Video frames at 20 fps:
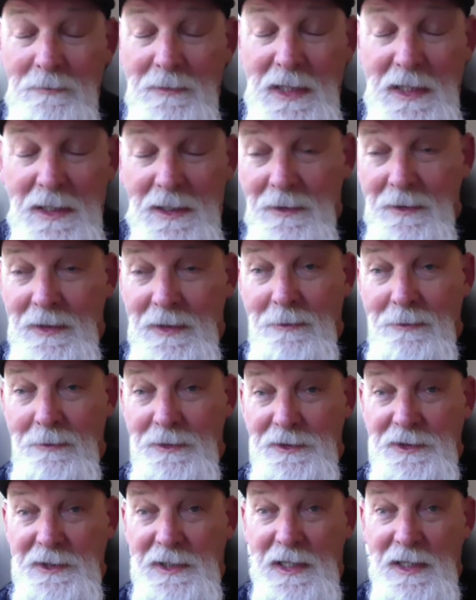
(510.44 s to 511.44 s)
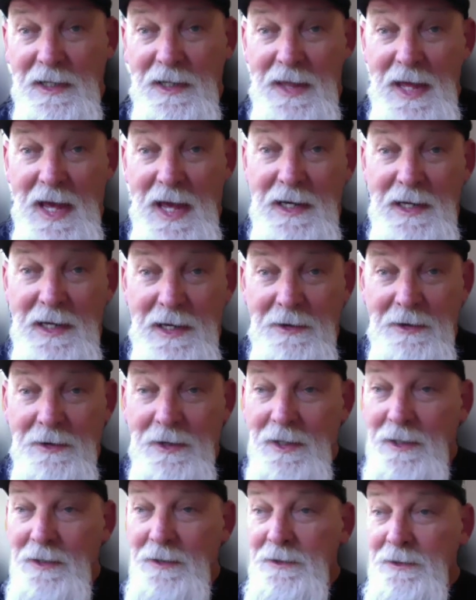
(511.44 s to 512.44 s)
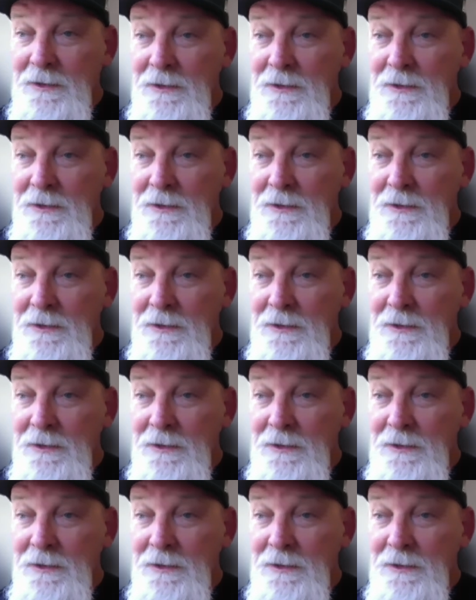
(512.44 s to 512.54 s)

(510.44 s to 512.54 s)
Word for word: you know, that was the end of that era.